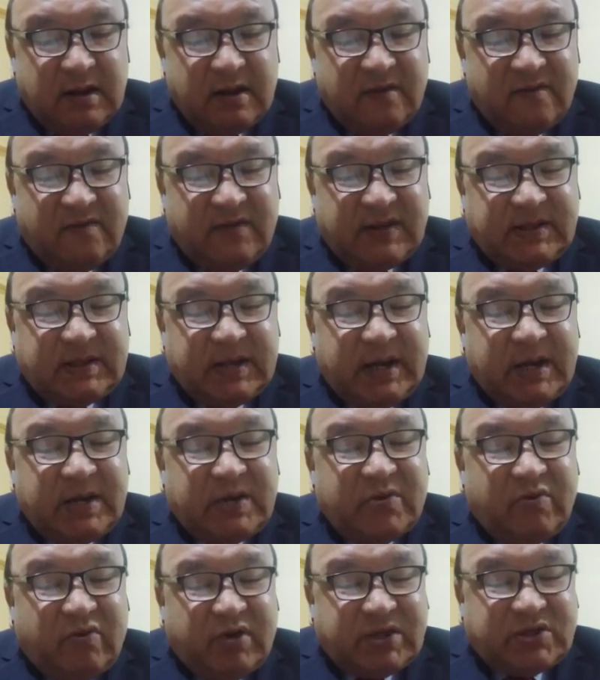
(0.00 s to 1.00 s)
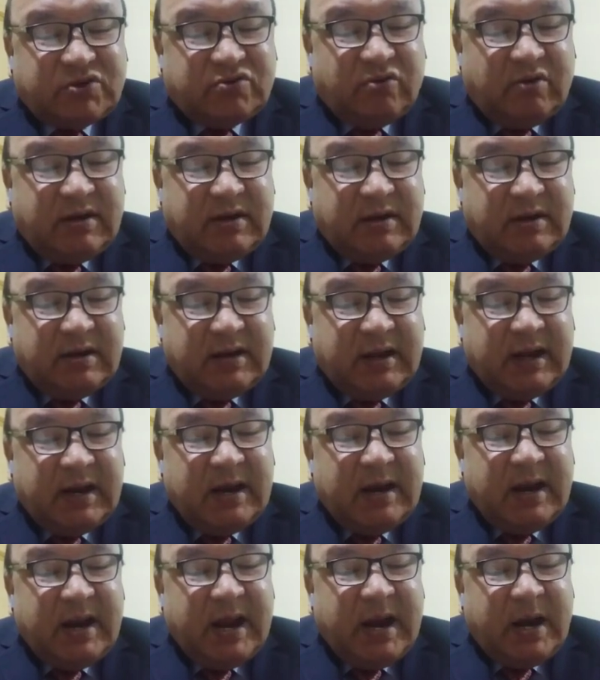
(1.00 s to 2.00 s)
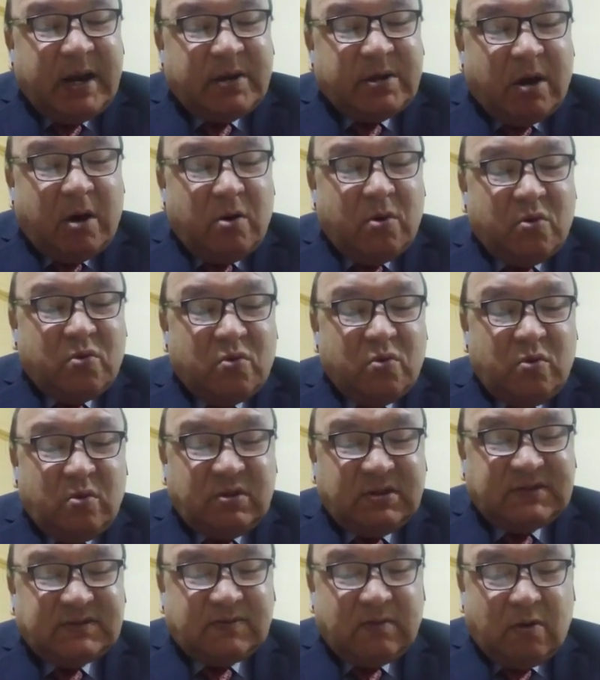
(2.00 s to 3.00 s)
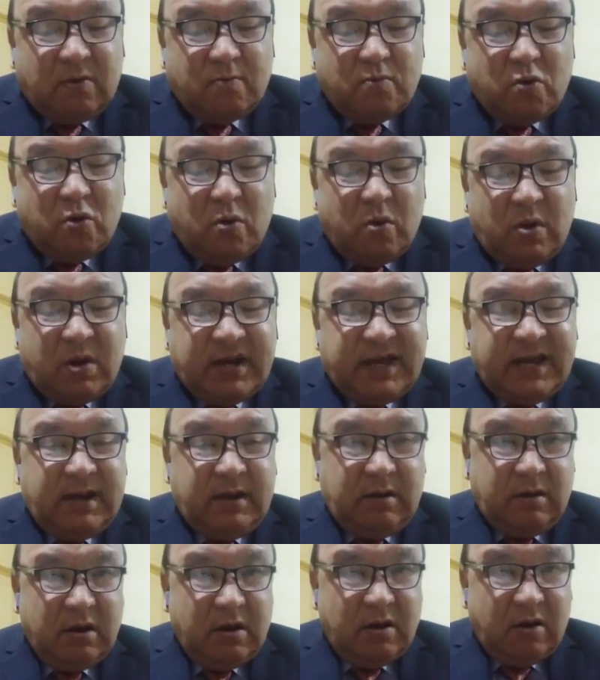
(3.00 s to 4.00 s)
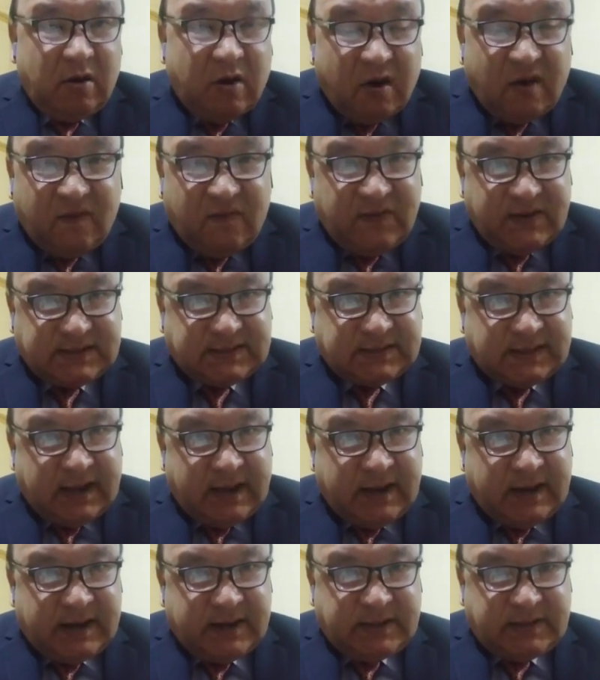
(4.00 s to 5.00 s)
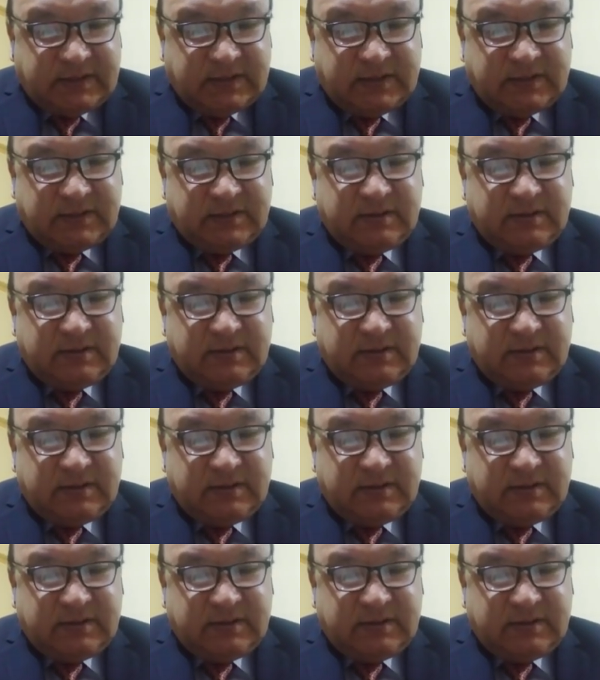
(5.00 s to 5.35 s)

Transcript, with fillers: with the individual and lay down rules for molding of his character.